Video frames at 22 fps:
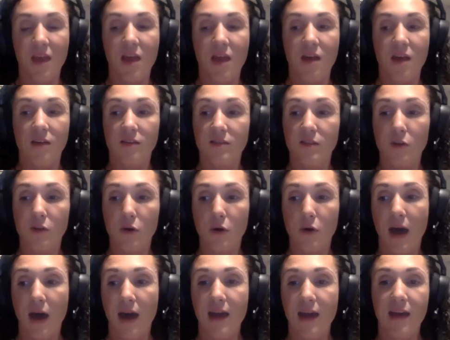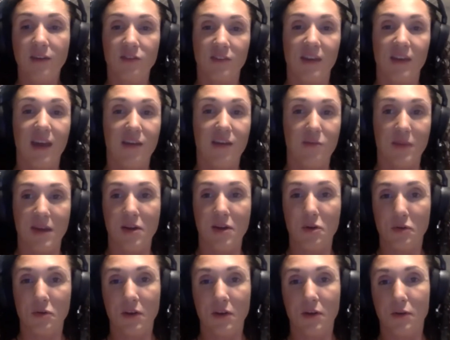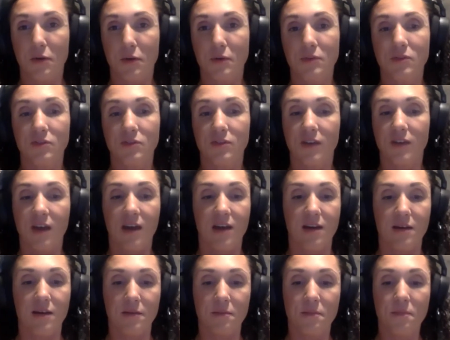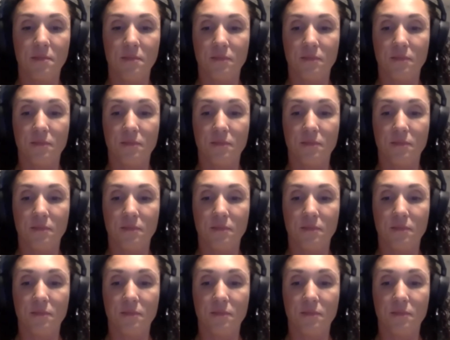So I actually have my own coach, and